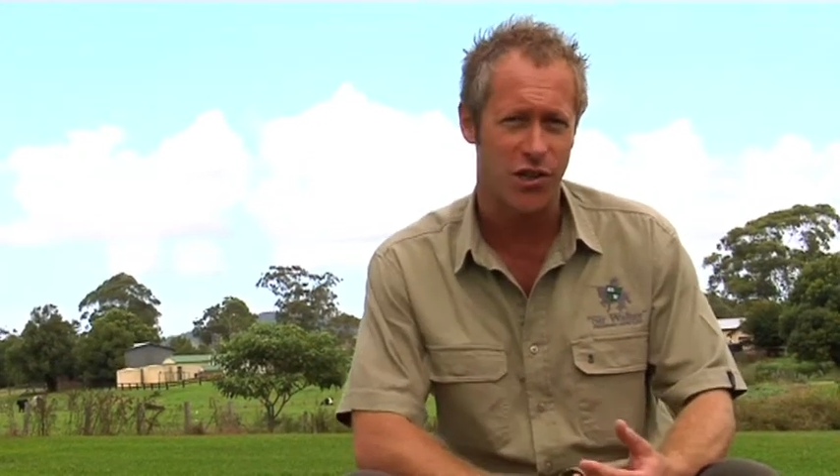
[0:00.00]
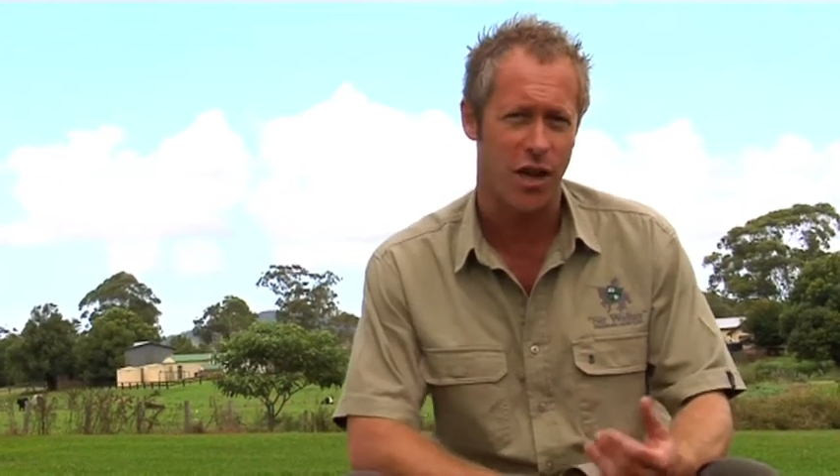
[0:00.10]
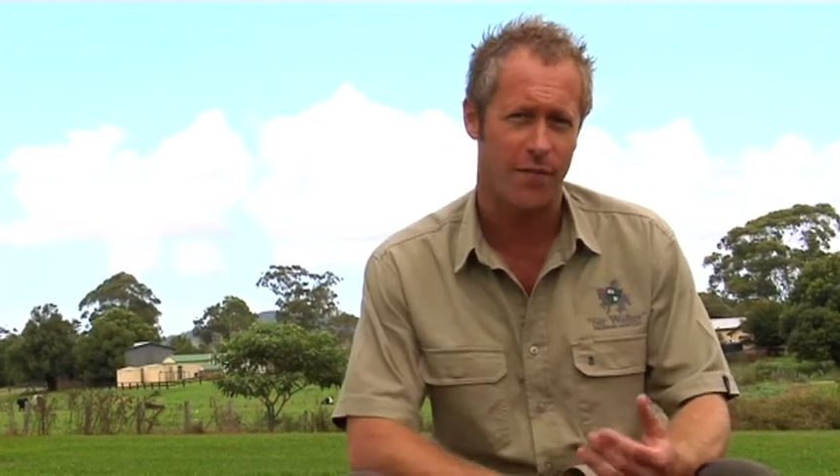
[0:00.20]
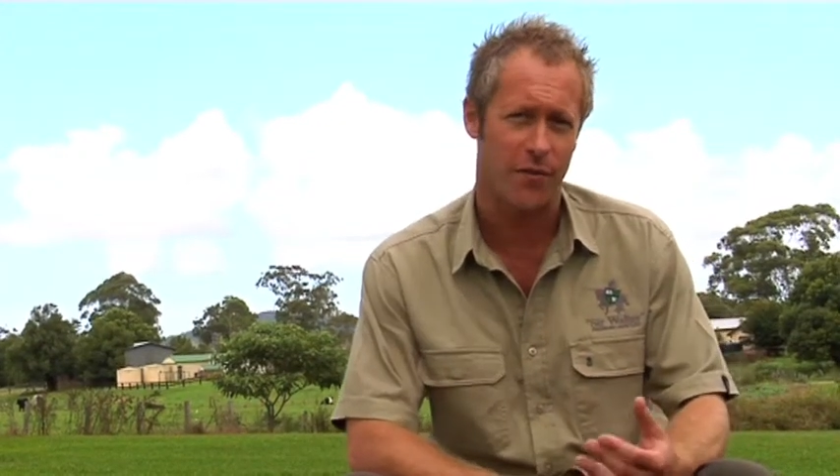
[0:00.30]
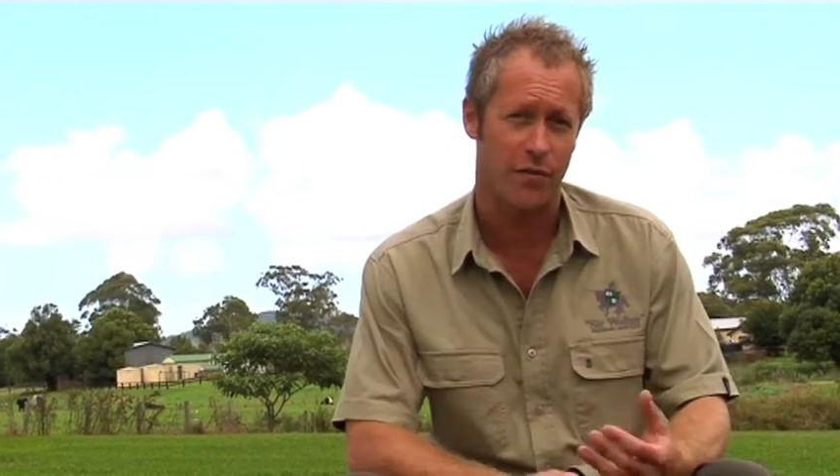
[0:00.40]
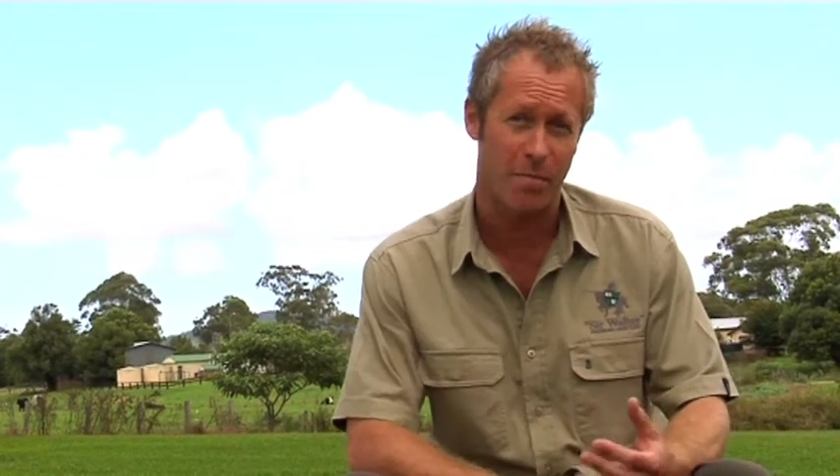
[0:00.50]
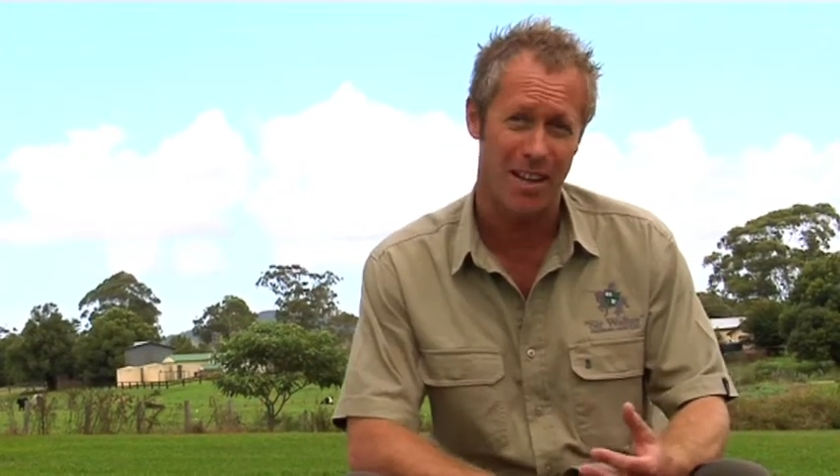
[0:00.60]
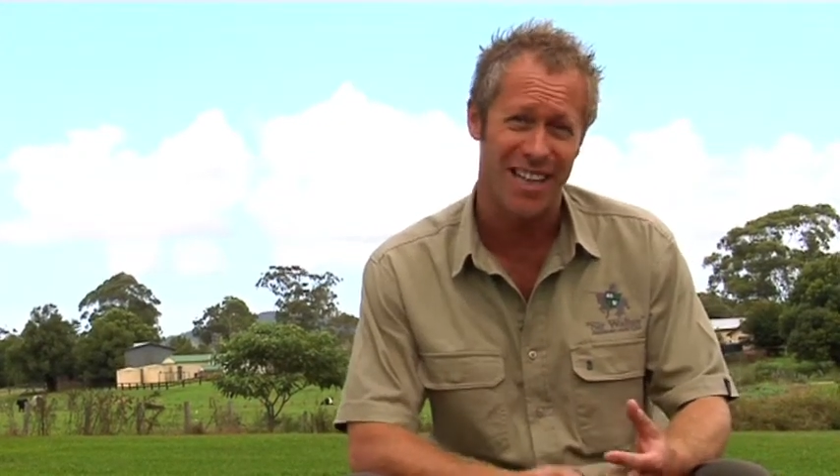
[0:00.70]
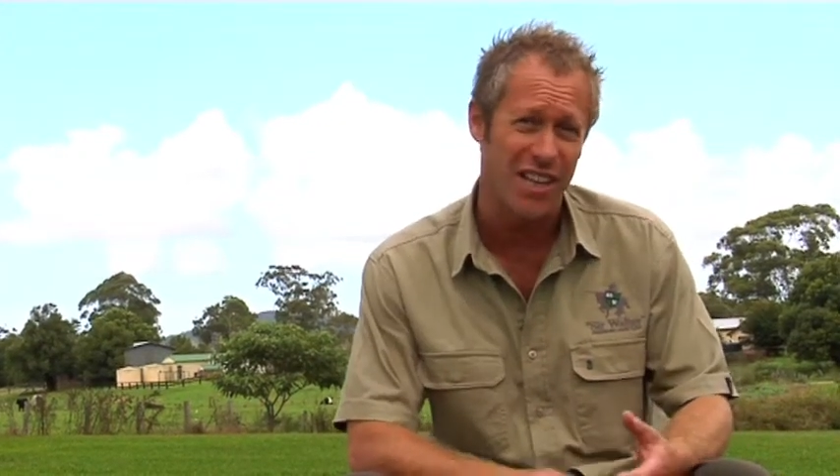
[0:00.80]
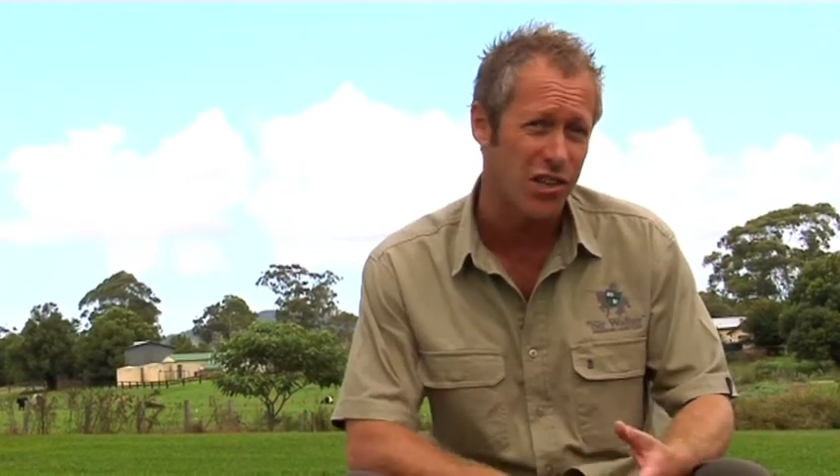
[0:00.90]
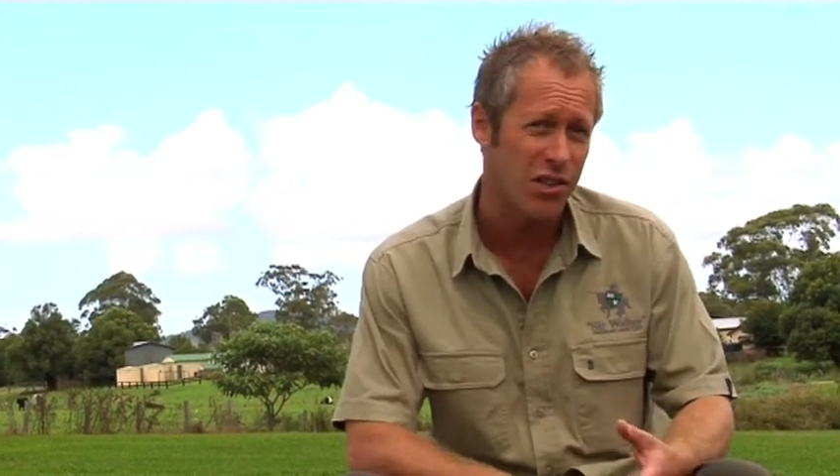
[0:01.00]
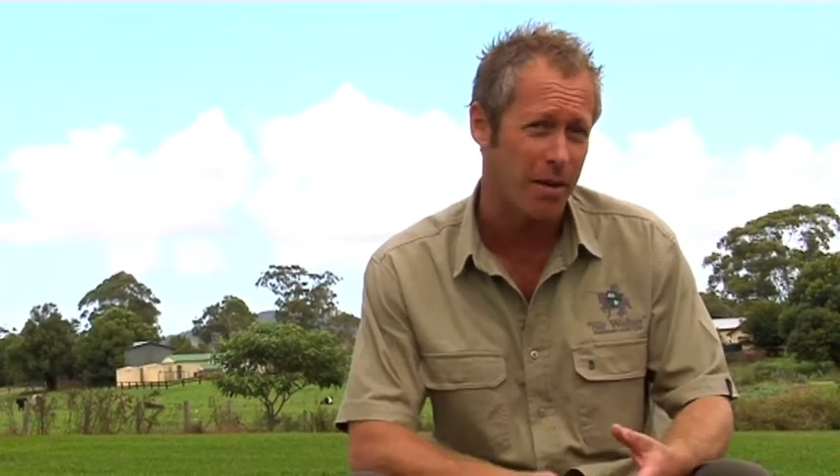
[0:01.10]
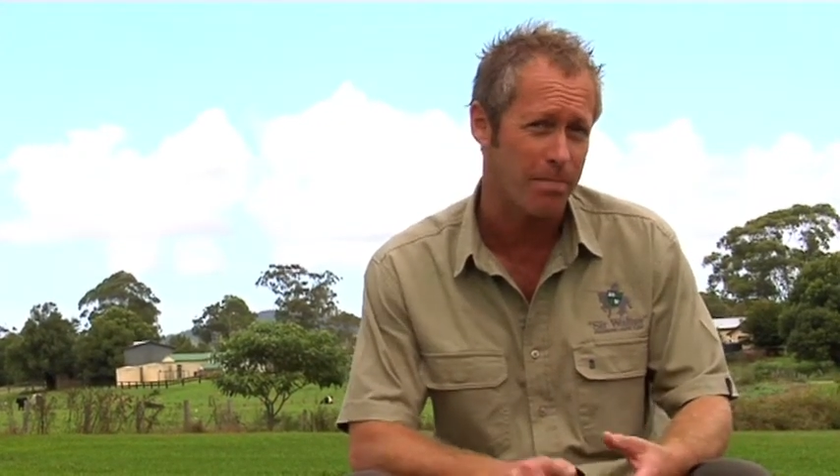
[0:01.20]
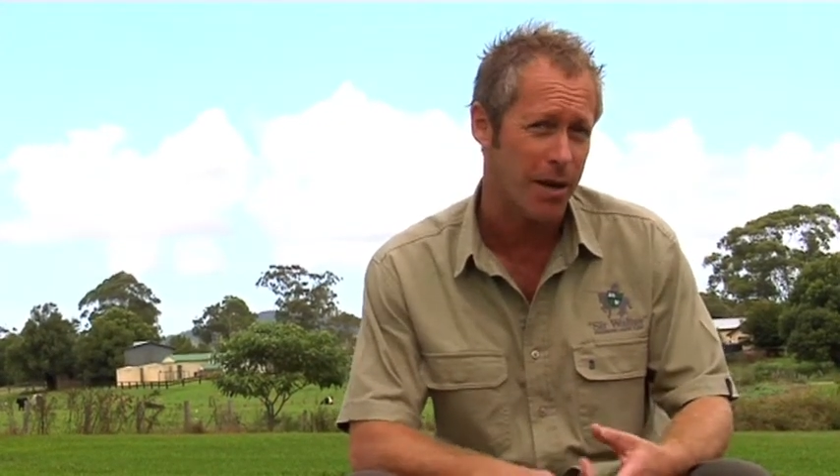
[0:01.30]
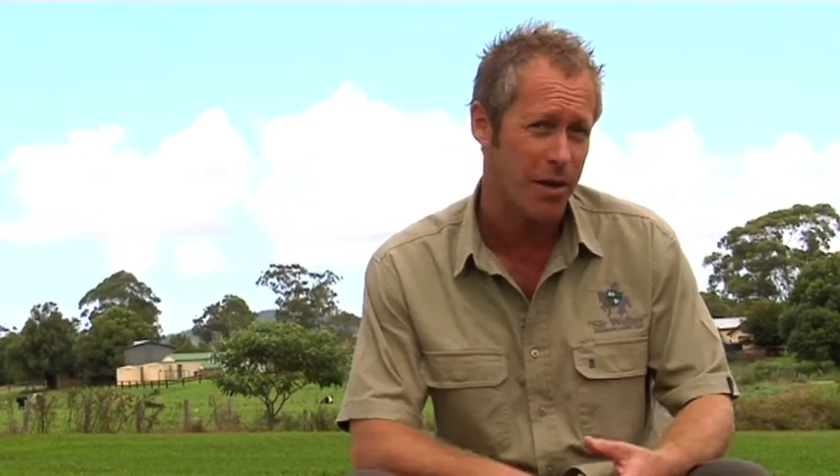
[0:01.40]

suffers from any insect,